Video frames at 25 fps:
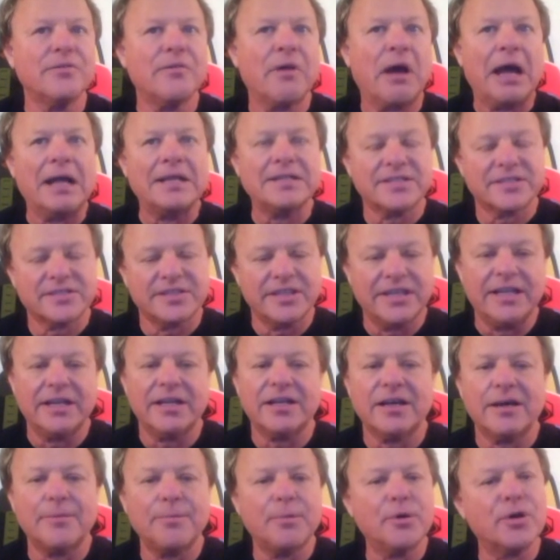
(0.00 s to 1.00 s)
I'd seen a
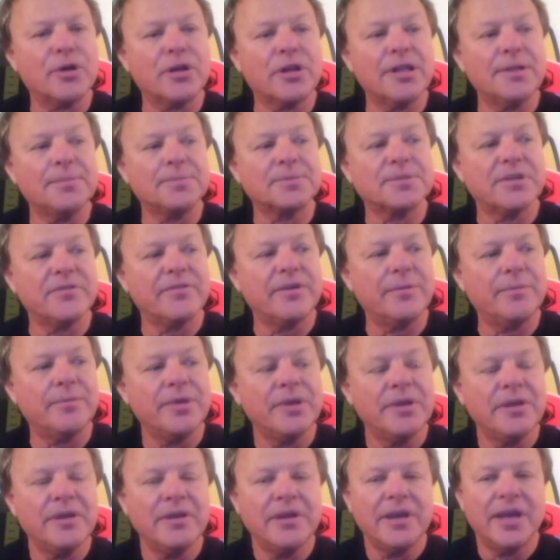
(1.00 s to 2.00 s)
couple clips of
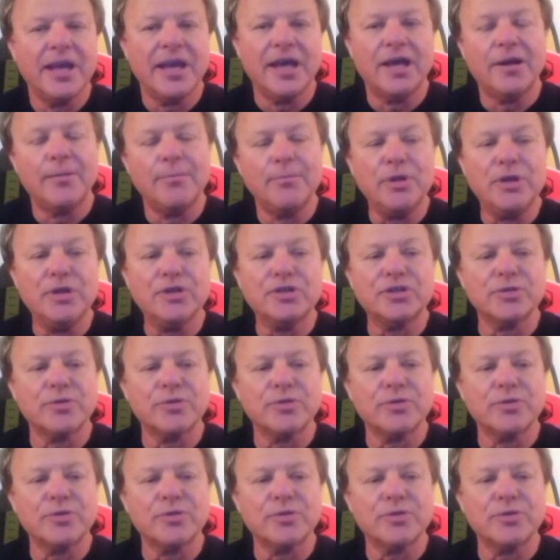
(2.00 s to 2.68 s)
him, and a mutual